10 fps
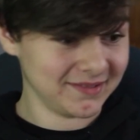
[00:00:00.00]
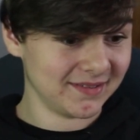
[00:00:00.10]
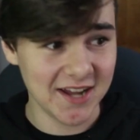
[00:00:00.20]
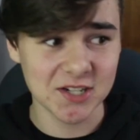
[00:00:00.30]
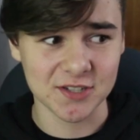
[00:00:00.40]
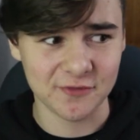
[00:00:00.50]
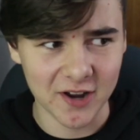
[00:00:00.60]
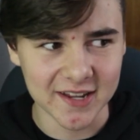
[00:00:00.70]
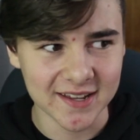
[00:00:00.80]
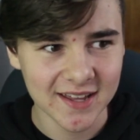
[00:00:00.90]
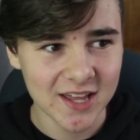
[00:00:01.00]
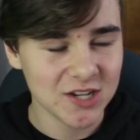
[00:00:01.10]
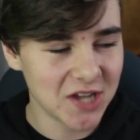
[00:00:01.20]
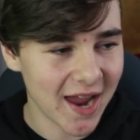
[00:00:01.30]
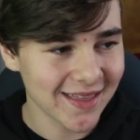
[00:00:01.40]
Not just funny,
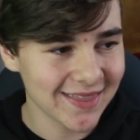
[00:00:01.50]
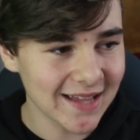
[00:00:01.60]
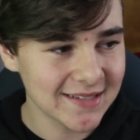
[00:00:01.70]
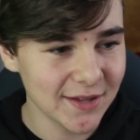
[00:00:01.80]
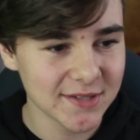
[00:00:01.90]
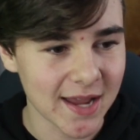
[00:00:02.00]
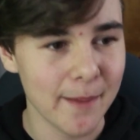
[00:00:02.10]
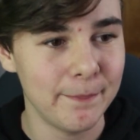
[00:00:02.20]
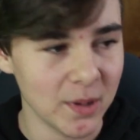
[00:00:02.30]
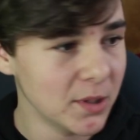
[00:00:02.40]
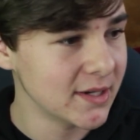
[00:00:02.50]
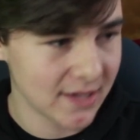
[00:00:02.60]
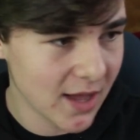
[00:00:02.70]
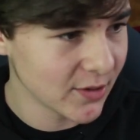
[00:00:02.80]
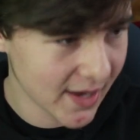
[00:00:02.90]
Jack, that sounds like a
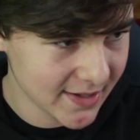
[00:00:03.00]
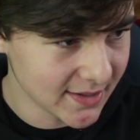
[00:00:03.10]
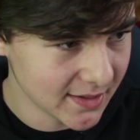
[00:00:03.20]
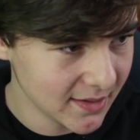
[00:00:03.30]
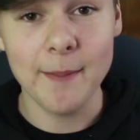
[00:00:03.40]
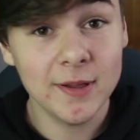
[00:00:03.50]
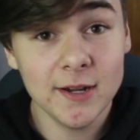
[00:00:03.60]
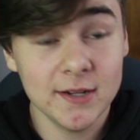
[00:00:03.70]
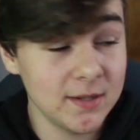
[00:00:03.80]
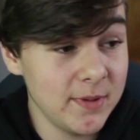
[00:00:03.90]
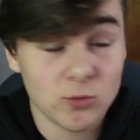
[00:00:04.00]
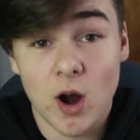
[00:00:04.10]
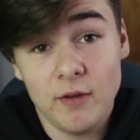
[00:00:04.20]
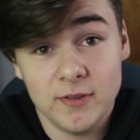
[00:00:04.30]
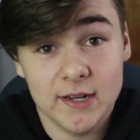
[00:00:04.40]
billion-dollar idea. I plan to be
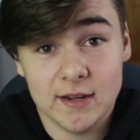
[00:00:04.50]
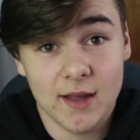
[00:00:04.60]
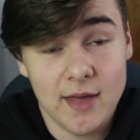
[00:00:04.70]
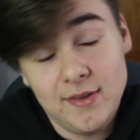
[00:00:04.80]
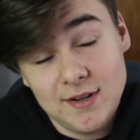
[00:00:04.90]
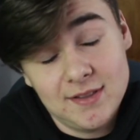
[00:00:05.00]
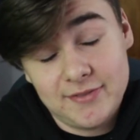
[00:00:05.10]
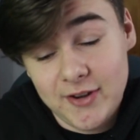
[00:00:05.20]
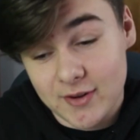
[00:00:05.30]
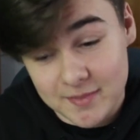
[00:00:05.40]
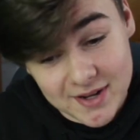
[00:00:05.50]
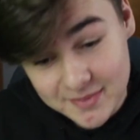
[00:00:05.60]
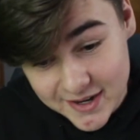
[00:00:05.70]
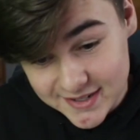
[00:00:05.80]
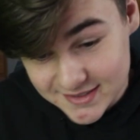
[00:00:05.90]
raffling at the end of this video, I'm gonna
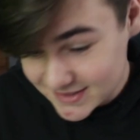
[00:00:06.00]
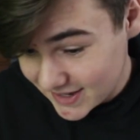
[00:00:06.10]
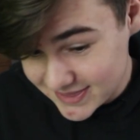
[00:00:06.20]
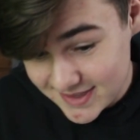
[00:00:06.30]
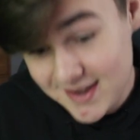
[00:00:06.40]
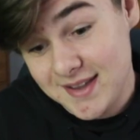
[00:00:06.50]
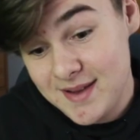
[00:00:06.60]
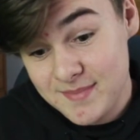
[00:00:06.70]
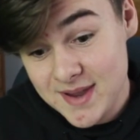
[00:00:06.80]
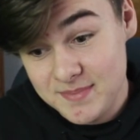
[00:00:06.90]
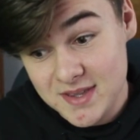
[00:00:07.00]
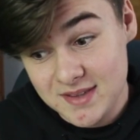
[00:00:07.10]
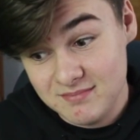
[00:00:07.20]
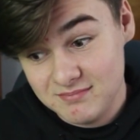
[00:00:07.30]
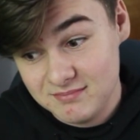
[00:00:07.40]
be honest. I think I might
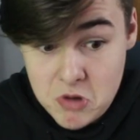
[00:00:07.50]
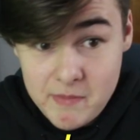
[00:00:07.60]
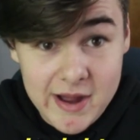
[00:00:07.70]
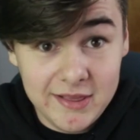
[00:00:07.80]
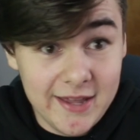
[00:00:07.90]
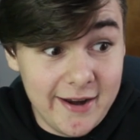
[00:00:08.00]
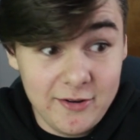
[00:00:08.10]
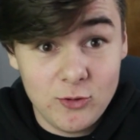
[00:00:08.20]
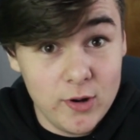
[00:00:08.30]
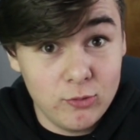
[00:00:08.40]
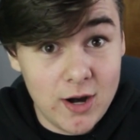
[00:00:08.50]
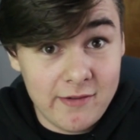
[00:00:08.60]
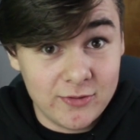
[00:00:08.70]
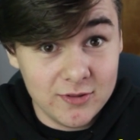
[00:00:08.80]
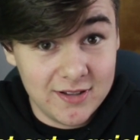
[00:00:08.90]
let out a quick
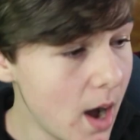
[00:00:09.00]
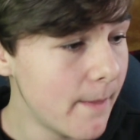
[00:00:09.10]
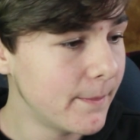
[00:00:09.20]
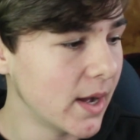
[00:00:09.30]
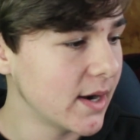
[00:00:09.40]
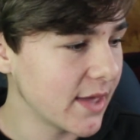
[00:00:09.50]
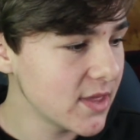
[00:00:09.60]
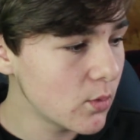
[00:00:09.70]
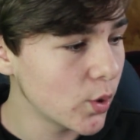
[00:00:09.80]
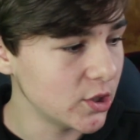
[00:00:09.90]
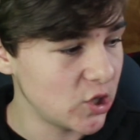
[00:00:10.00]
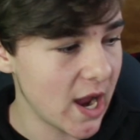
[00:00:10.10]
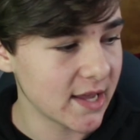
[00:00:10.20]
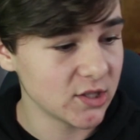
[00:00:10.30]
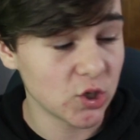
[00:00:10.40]
raffle. But I think what
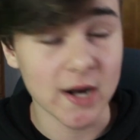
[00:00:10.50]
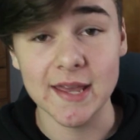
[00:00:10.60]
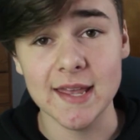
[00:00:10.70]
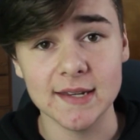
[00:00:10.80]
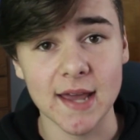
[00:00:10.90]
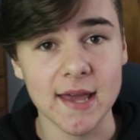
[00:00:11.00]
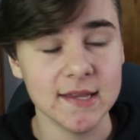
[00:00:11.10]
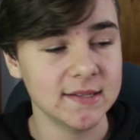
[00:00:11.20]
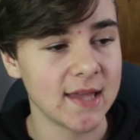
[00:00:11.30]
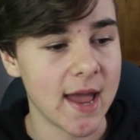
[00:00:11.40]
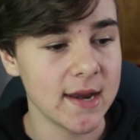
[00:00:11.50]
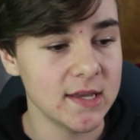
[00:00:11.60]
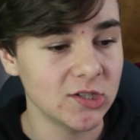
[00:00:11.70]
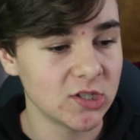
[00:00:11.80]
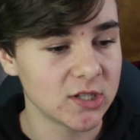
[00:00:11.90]
Jack is trying to hint at is that
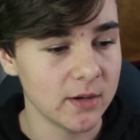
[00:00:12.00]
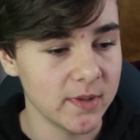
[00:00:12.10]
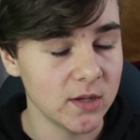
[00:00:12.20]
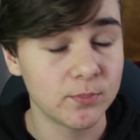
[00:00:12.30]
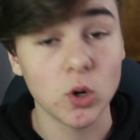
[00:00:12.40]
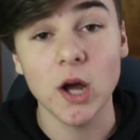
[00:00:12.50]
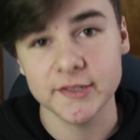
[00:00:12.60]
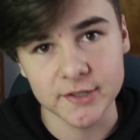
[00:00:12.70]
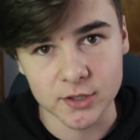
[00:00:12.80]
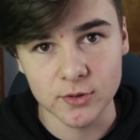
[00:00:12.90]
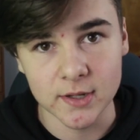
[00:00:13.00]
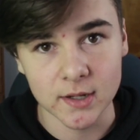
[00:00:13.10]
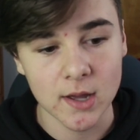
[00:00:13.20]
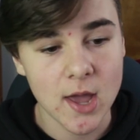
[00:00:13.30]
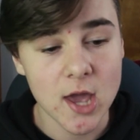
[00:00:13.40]
he's just gonna be
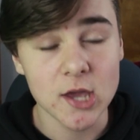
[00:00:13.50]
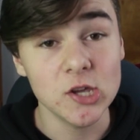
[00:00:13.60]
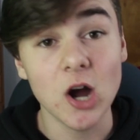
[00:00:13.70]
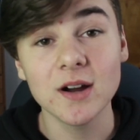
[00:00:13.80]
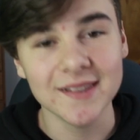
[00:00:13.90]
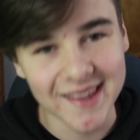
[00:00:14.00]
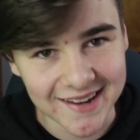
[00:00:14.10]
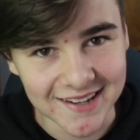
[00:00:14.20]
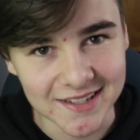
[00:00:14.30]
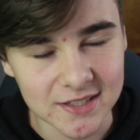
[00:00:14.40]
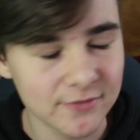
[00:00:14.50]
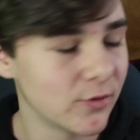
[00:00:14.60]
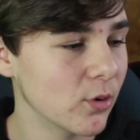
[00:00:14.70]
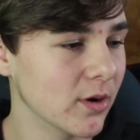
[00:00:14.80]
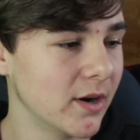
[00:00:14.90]
prostituting young ladies
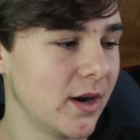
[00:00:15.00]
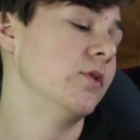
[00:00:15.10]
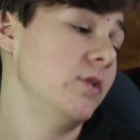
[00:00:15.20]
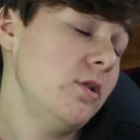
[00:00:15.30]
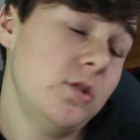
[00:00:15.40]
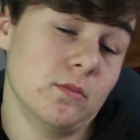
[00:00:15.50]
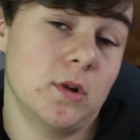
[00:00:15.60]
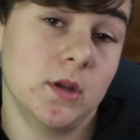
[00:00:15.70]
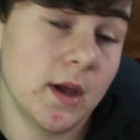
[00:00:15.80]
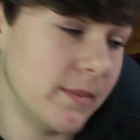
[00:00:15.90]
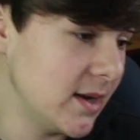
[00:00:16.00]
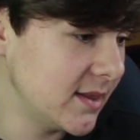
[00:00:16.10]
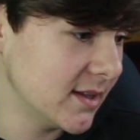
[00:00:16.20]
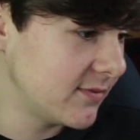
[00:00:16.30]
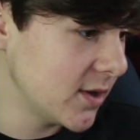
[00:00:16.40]
for YouTube money. I mean,
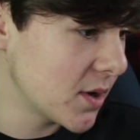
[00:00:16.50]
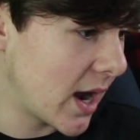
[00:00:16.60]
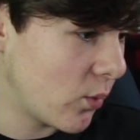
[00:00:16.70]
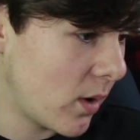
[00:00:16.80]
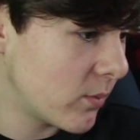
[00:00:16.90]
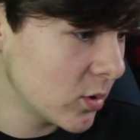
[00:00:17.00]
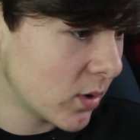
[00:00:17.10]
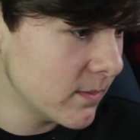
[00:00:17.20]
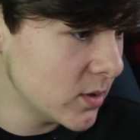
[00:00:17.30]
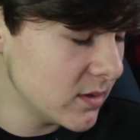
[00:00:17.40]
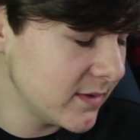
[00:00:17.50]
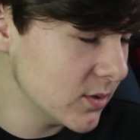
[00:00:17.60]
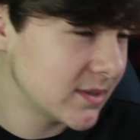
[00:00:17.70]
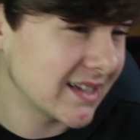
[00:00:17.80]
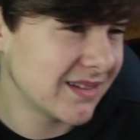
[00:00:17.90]
this video got 1.1 million
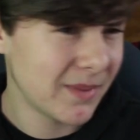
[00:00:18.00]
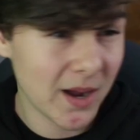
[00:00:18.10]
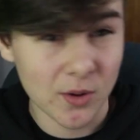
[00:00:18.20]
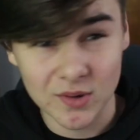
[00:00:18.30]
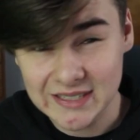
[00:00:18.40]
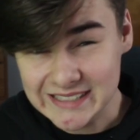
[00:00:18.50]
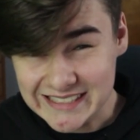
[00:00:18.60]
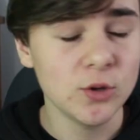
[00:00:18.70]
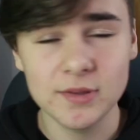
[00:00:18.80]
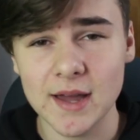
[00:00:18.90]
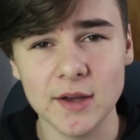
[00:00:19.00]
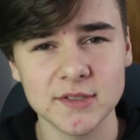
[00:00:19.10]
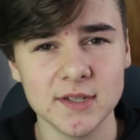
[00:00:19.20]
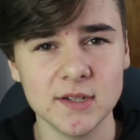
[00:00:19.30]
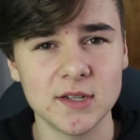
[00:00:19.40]
views, that's about
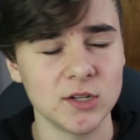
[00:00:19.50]
$2,000